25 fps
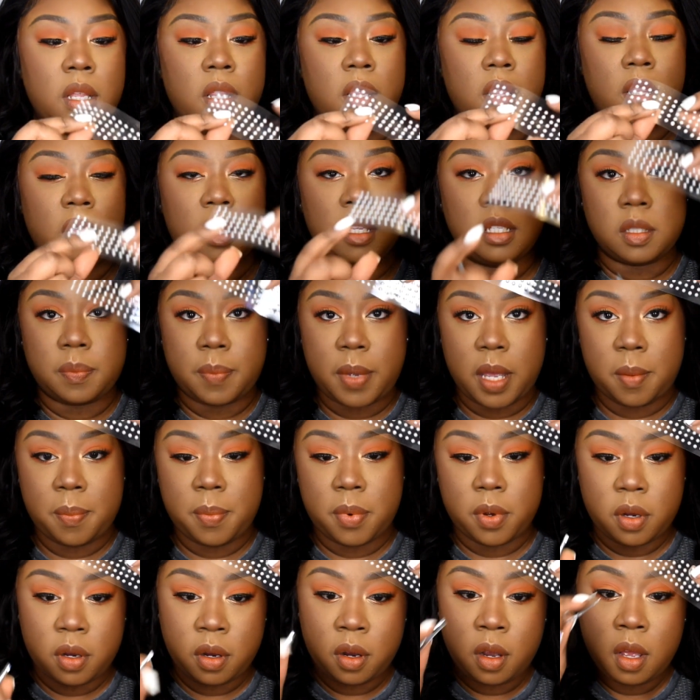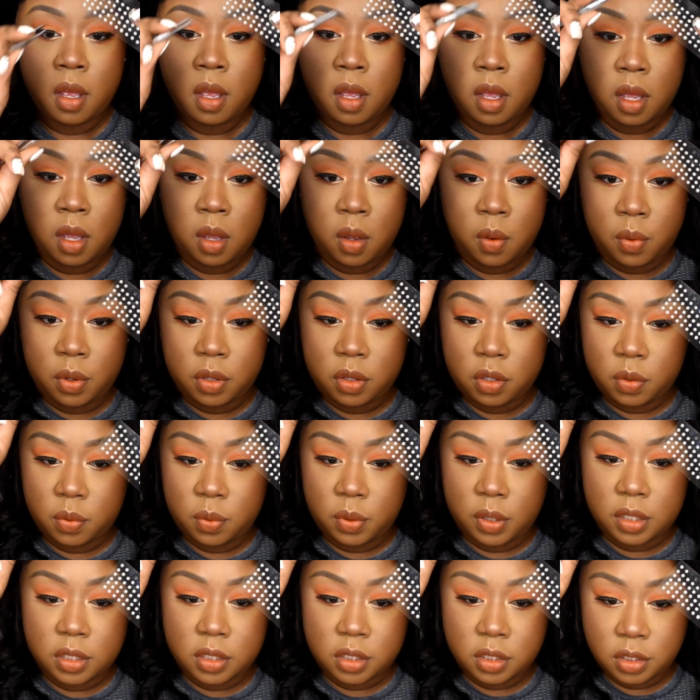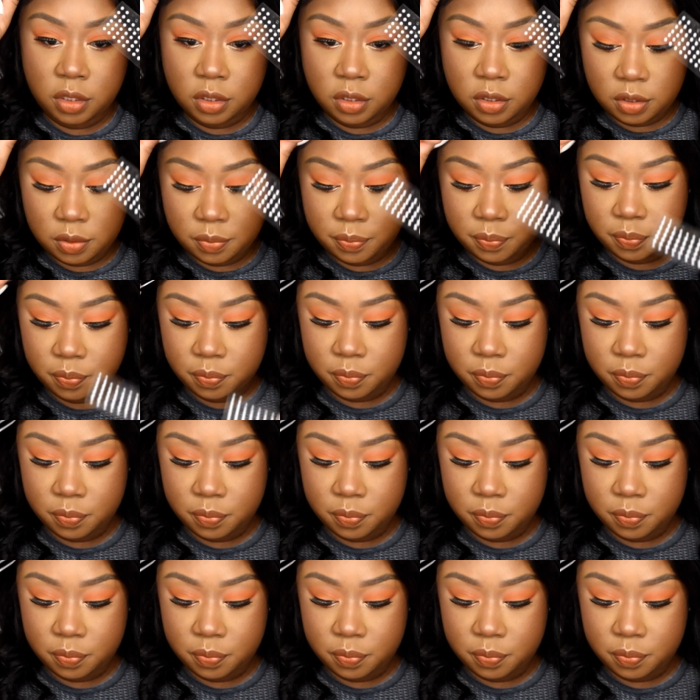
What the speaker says: this paper with tweezers.